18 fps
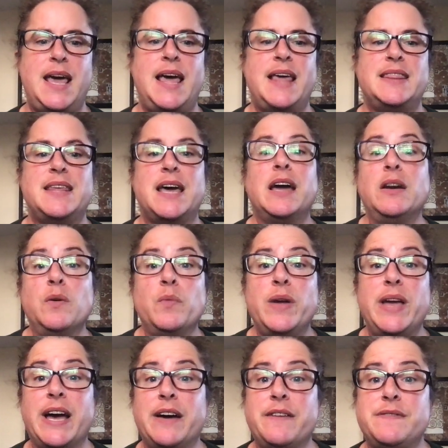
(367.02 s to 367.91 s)
Then
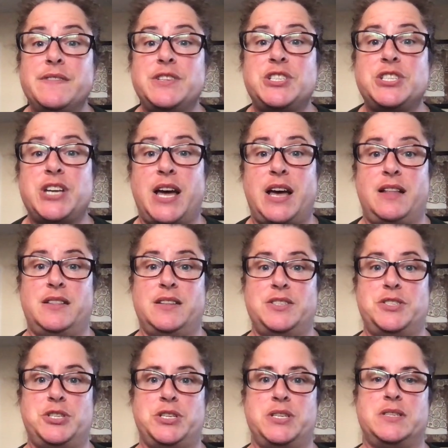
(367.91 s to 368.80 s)
we have the
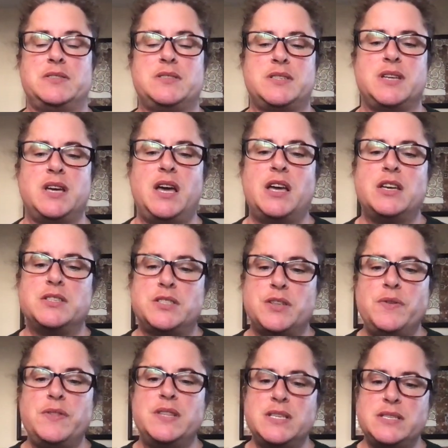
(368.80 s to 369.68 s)
challenges.
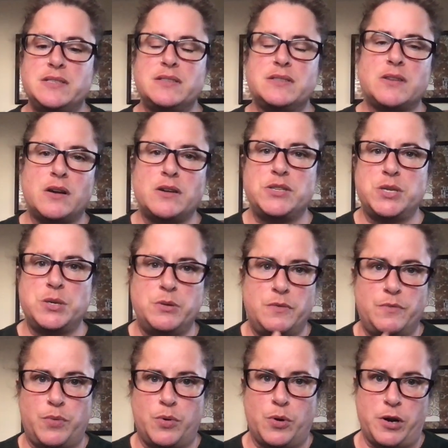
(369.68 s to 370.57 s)
So this is also
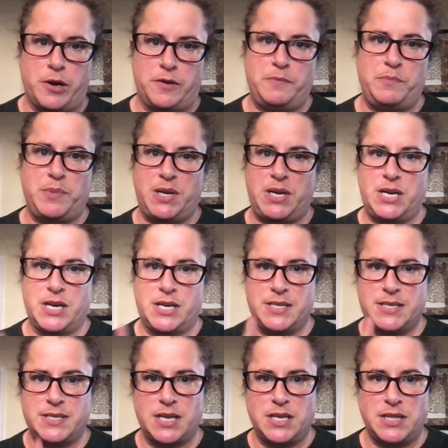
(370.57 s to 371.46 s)
important
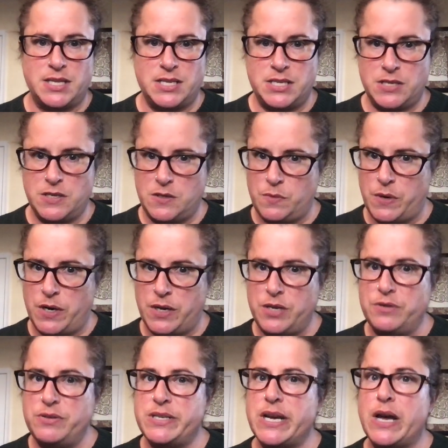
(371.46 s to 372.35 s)
because this is where
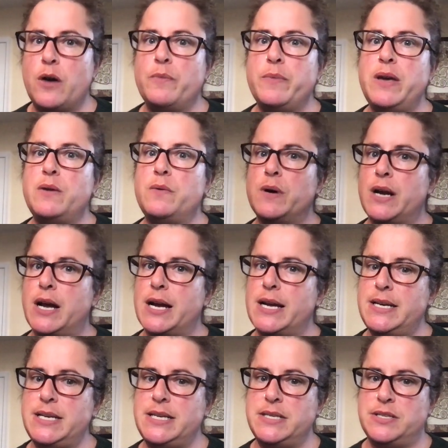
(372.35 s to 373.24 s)
you tell me what I
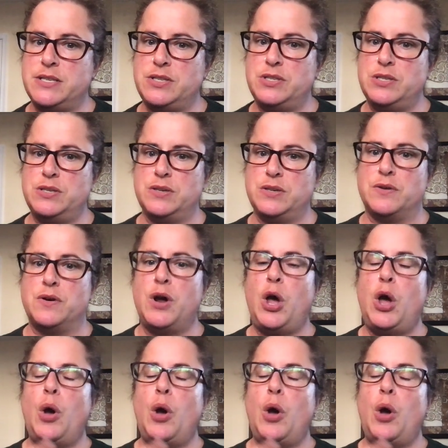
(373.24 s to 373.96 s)
need to do.